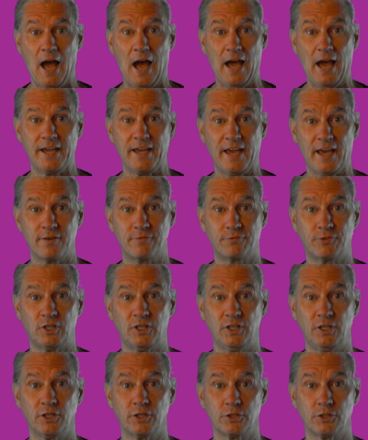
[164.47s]
I have
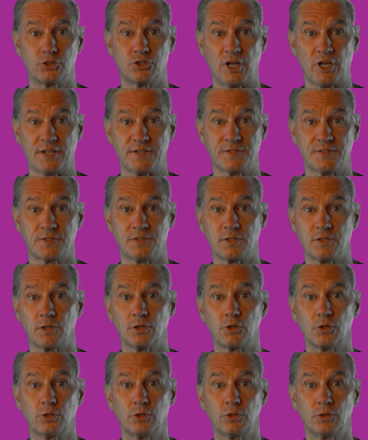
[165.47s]
here just
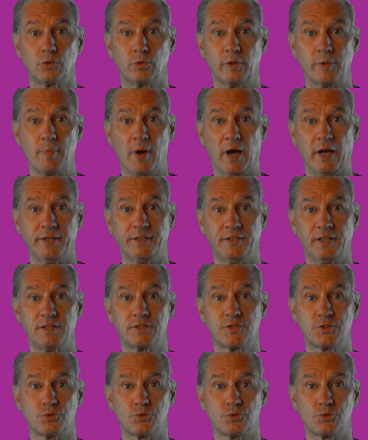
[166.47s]
reminded